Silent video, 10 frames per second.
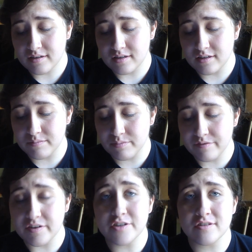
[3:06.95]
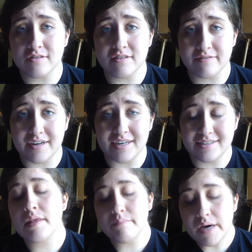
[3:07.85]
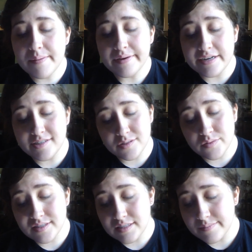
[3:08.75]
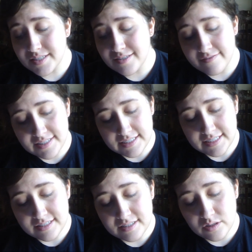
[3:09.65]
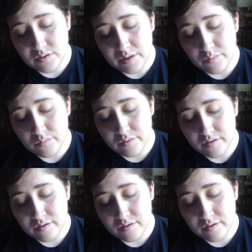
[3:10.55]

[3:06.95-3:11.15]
Good professional advice. Maybe I just want someone to visit so I